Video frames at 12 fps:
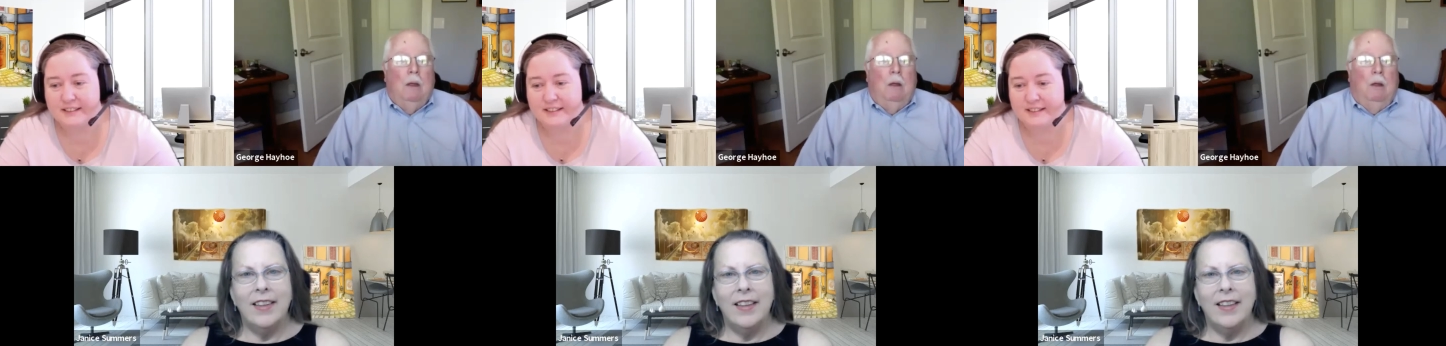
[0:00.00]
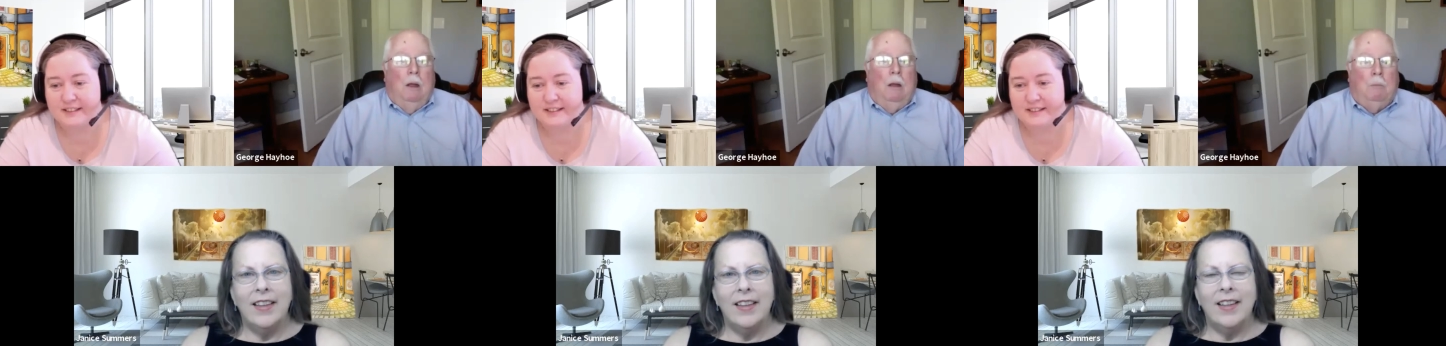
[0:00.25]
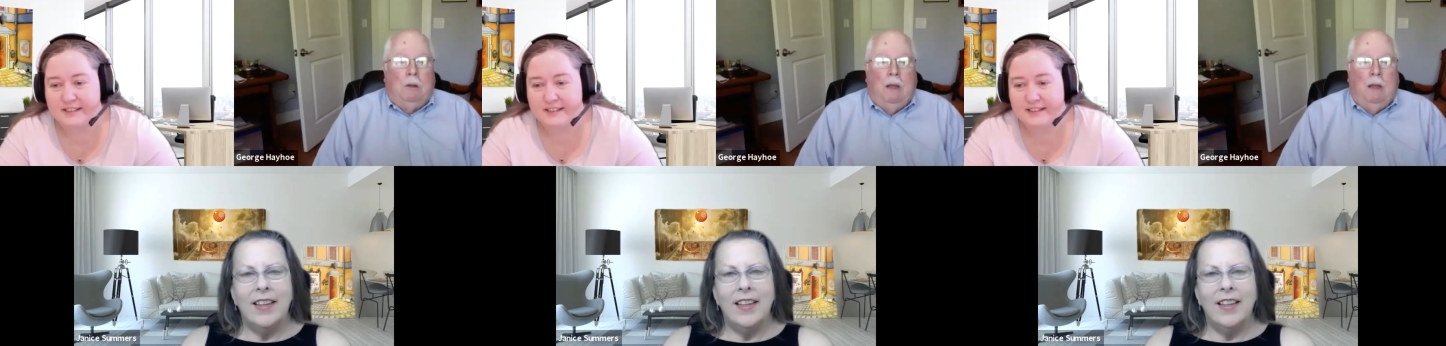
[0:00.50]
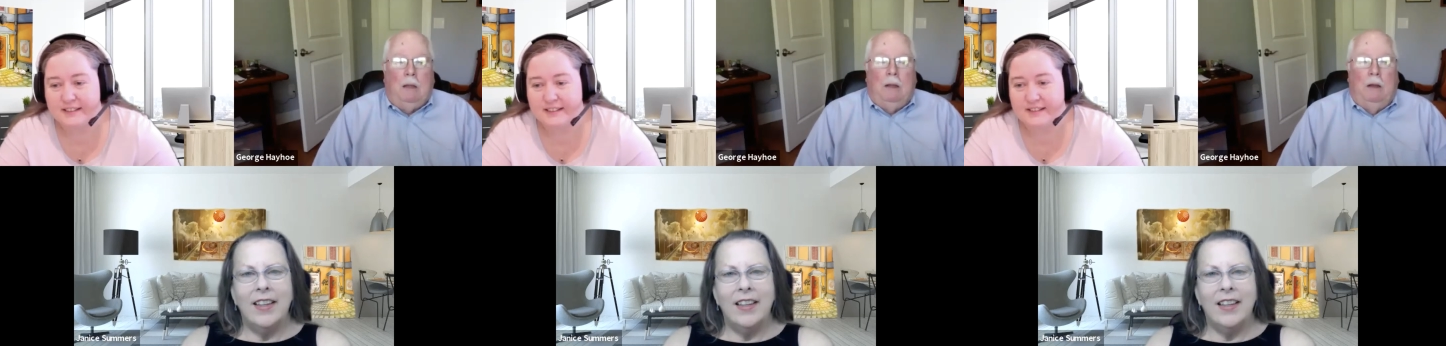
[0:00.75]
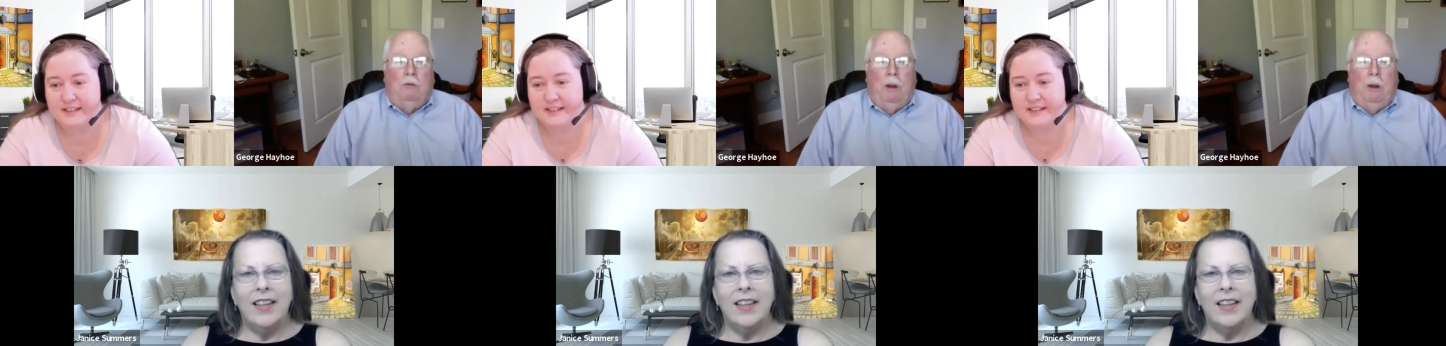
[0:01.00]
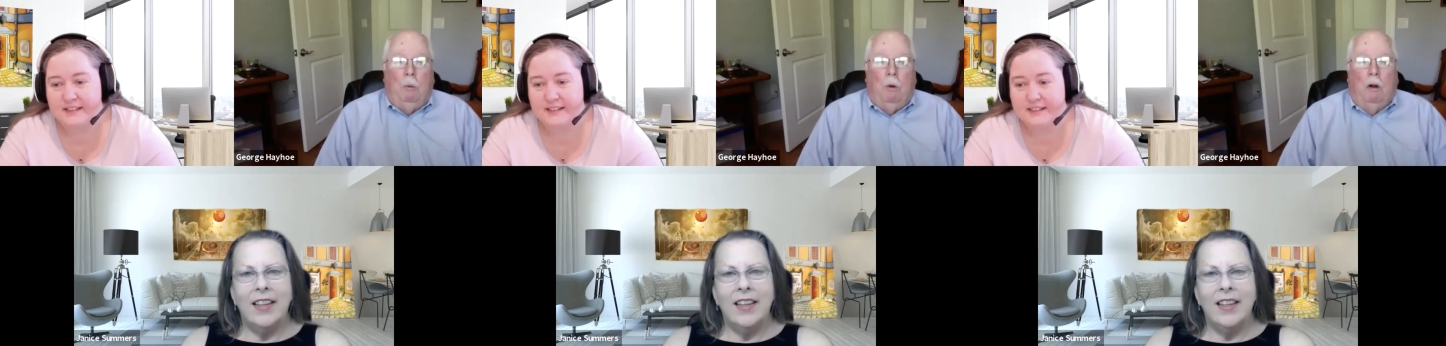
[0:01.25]
Speaker 1: completely
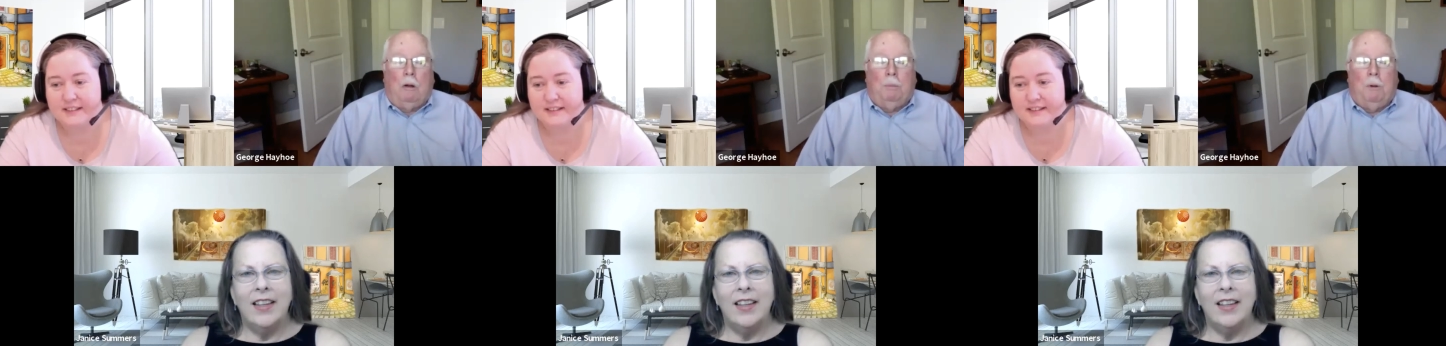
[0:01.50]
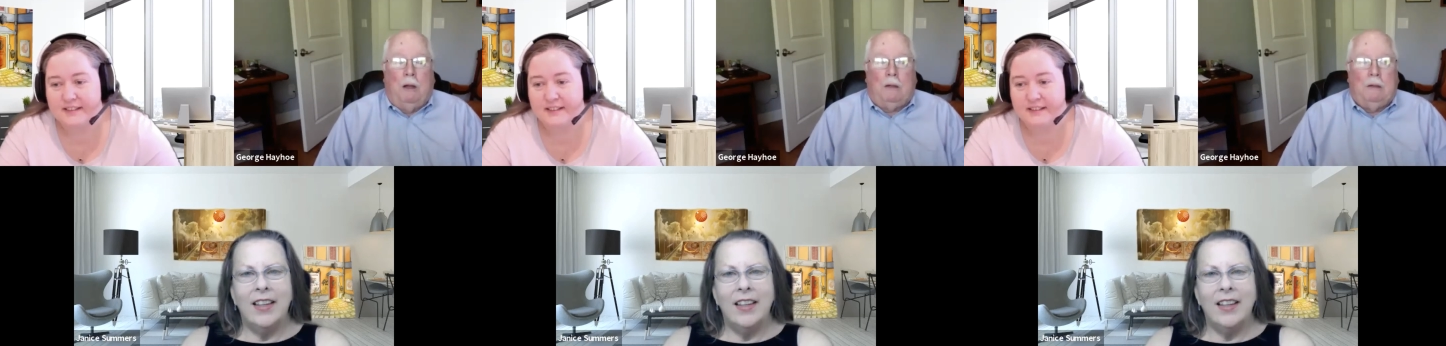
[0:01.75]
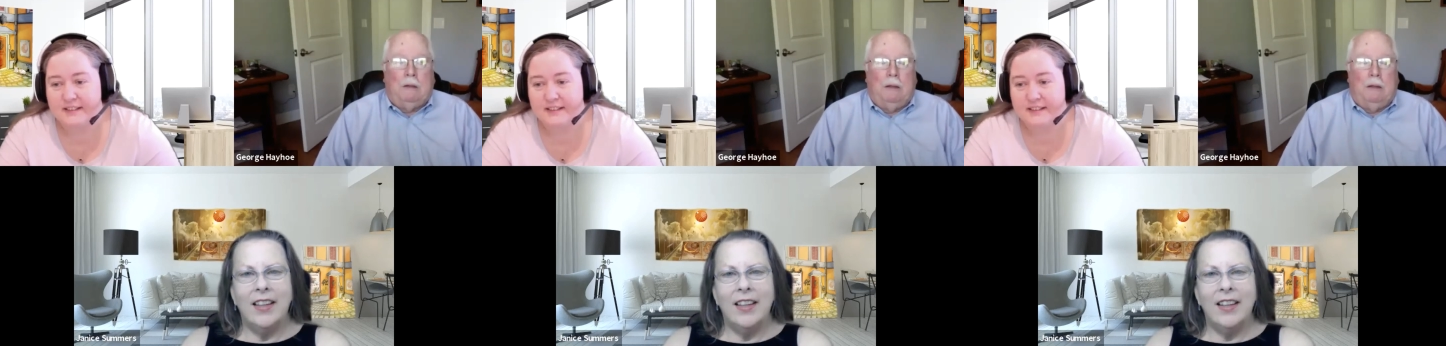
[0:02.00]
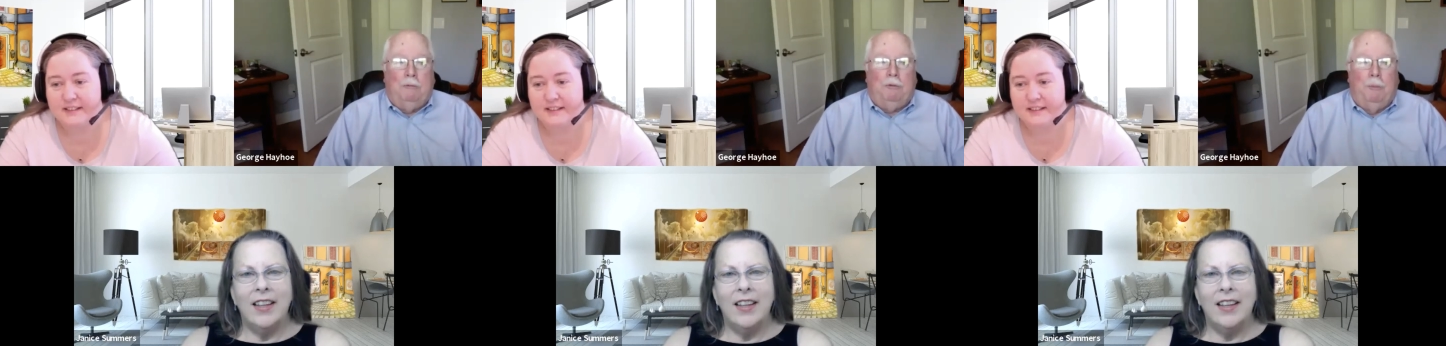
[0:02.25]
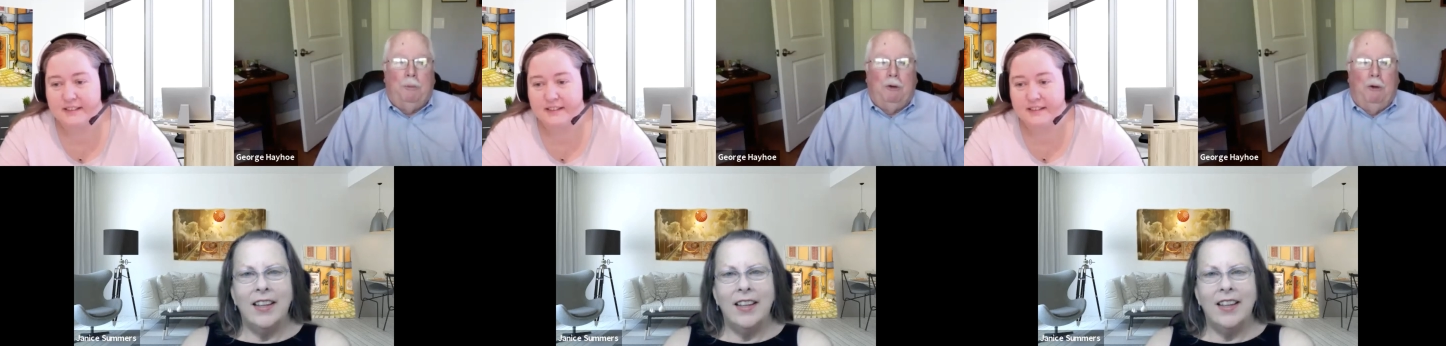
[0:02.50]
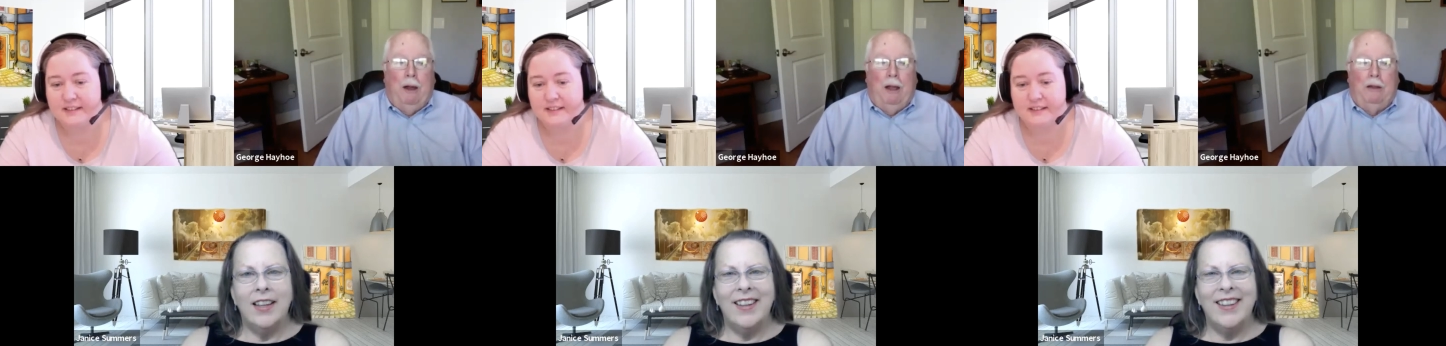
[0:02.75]
reworked, practically from the
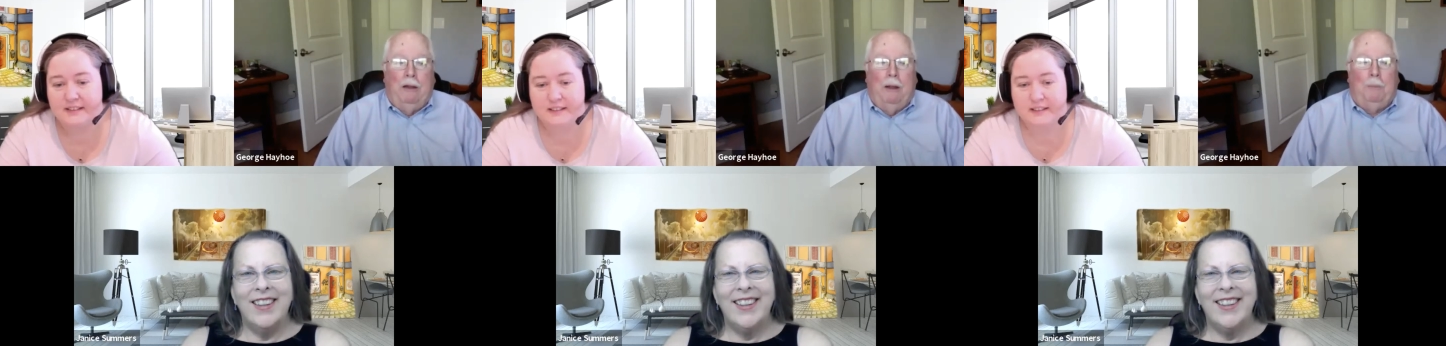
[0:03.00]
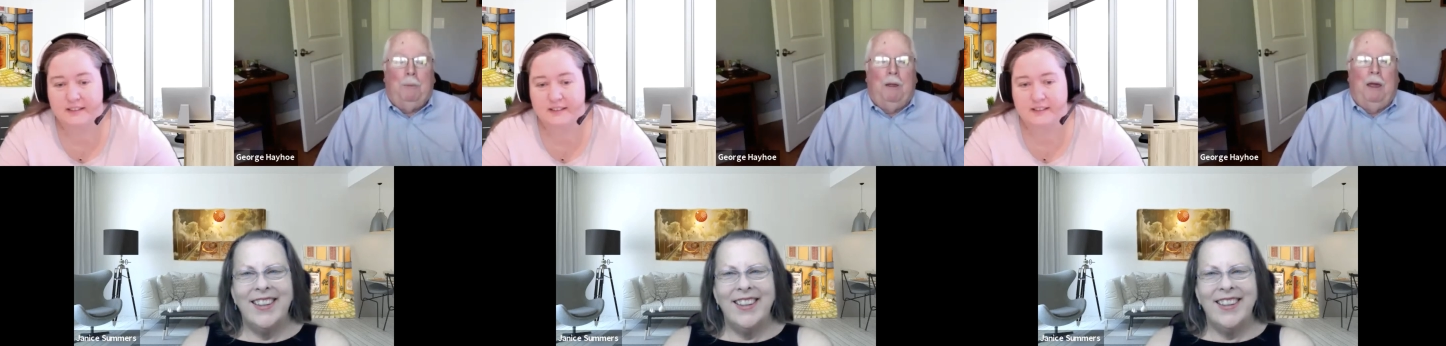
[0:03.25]
ground up, a